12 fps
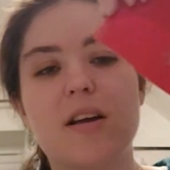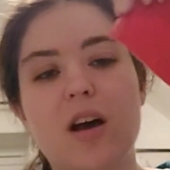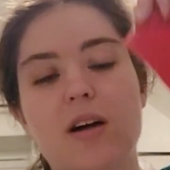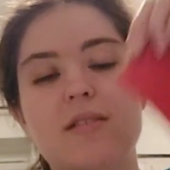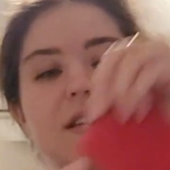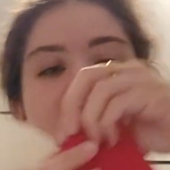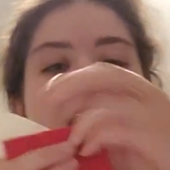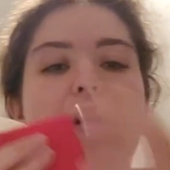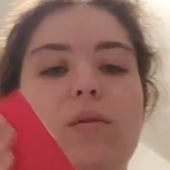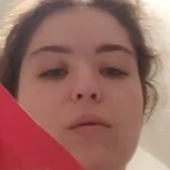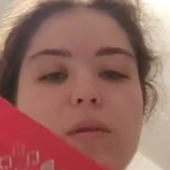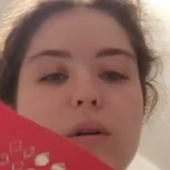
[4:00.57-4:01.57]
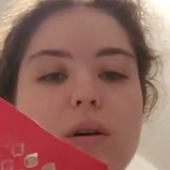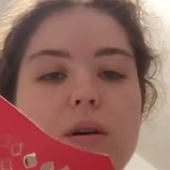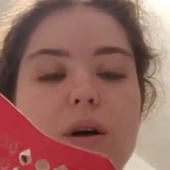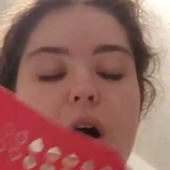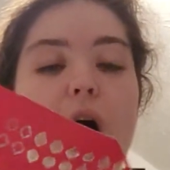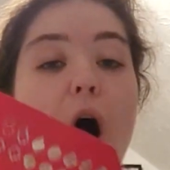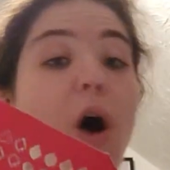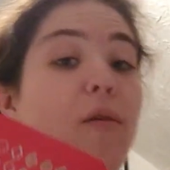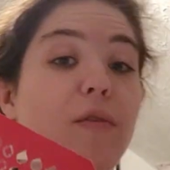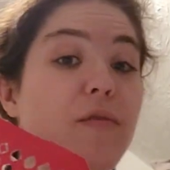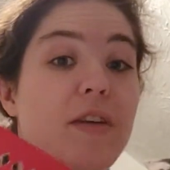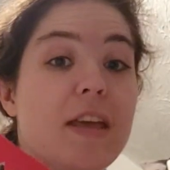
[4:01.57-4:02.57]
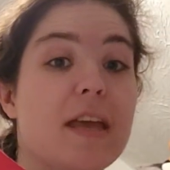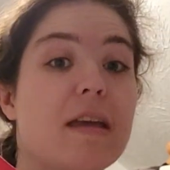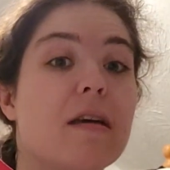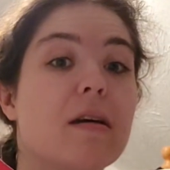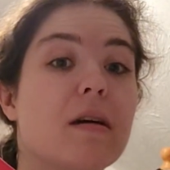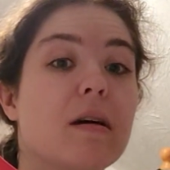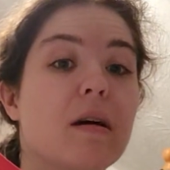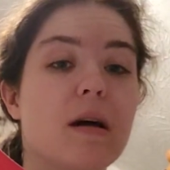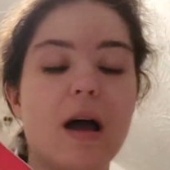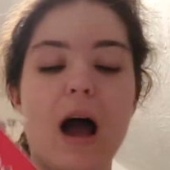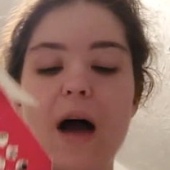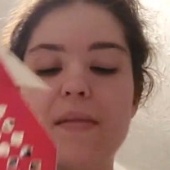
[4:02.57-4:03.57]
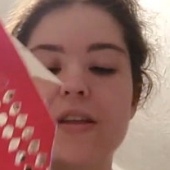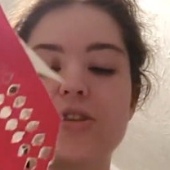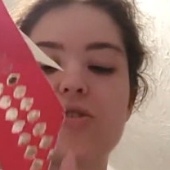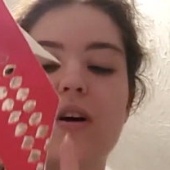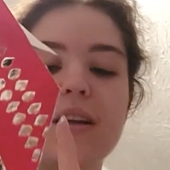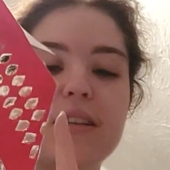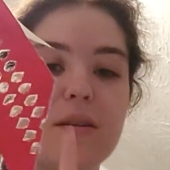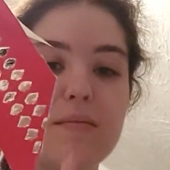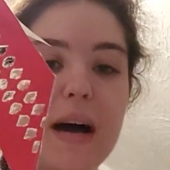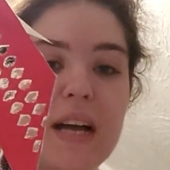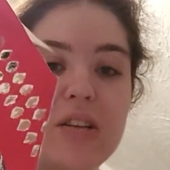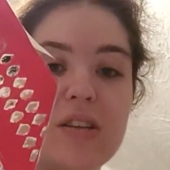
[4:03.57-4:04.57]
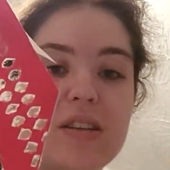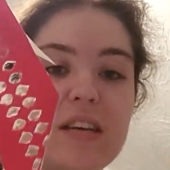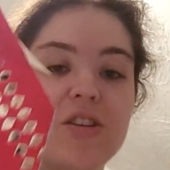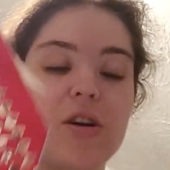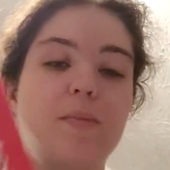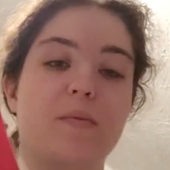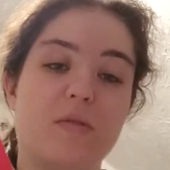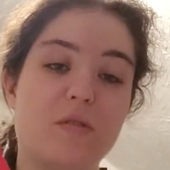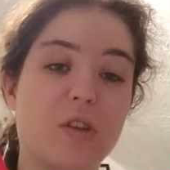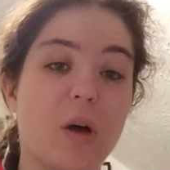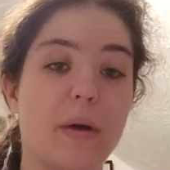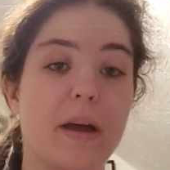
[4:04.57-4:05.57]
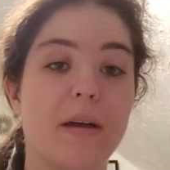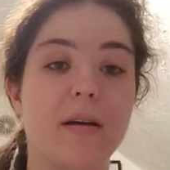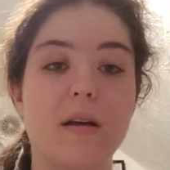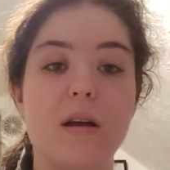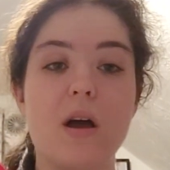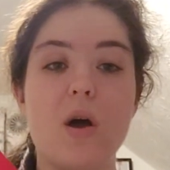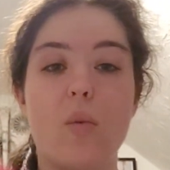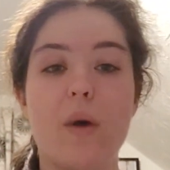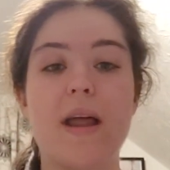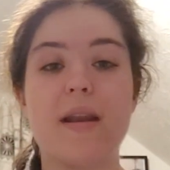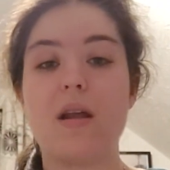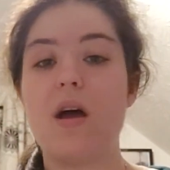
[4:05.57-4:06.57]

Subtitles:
cutting out half a V and then trying to match this edge up and sew it, when